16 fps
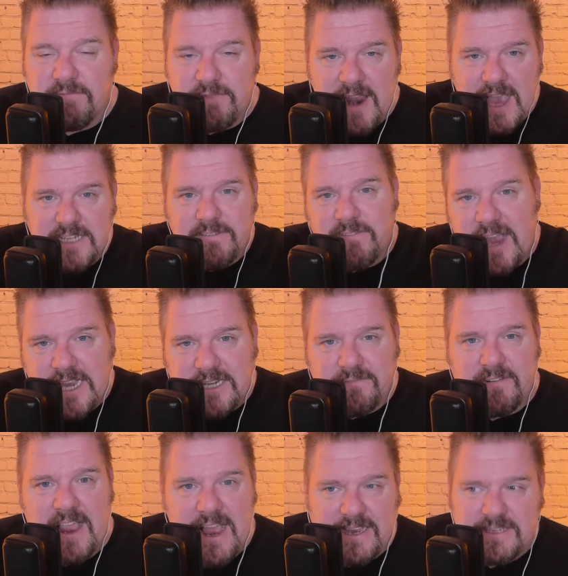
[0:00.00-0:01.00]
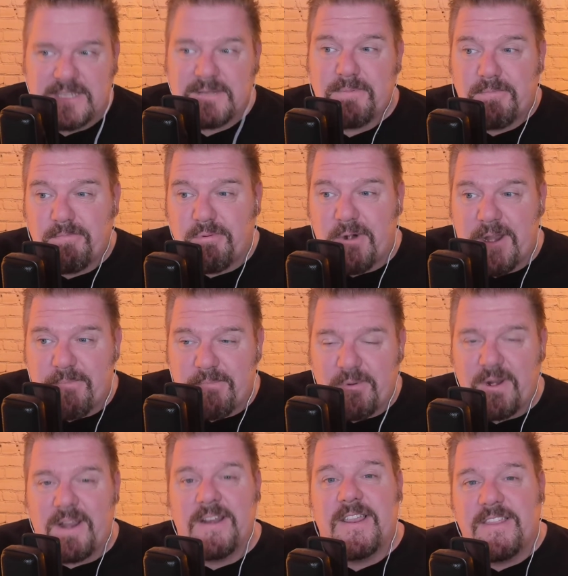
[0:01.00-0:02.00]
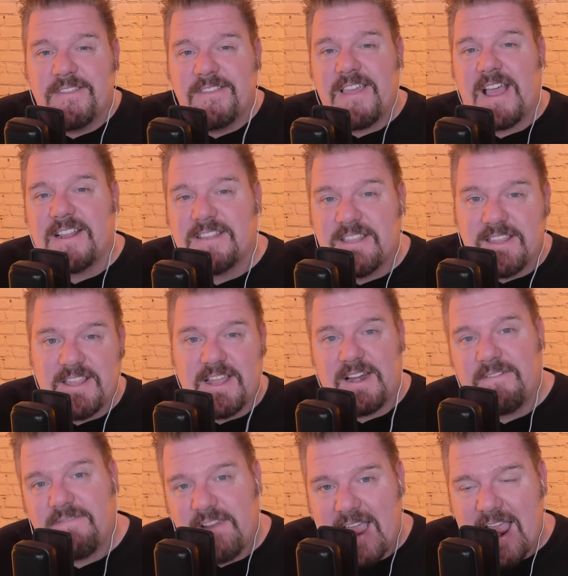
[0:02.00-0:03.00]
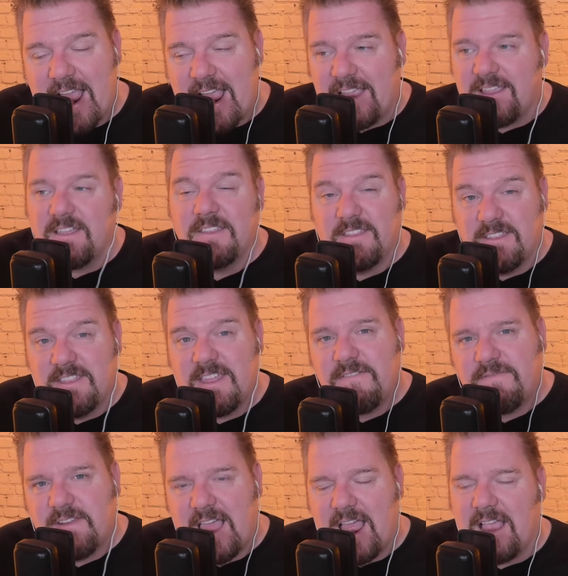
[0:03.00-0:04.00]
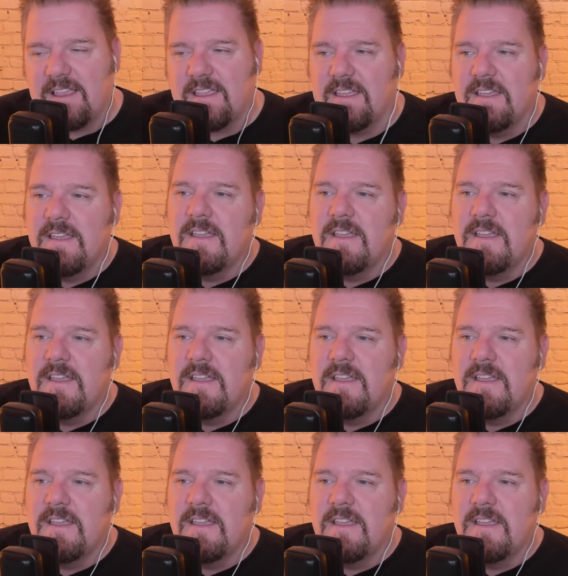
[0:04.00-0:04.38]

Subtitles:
Flags. It's Great Britain. That's their flag. The flag.